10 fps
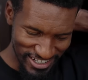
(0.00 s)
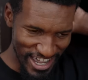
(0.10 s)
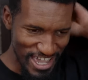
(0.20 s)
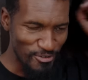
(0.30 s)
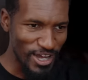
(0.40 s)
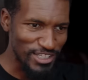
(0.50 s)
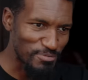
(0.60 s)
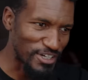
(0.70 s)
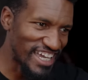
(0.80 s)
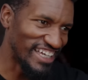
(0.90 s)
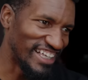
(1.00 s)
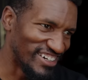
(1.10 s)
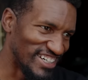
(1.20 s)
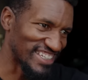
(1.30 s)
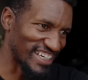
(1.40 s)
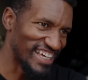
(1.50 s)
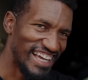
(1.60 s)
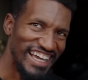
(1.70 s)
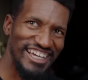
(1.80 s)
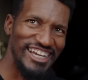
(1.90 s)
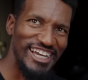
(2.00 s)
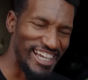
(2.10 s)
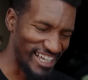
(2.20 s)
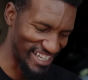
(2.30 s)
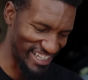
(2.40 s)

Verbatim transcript: eight watts per kilo or something.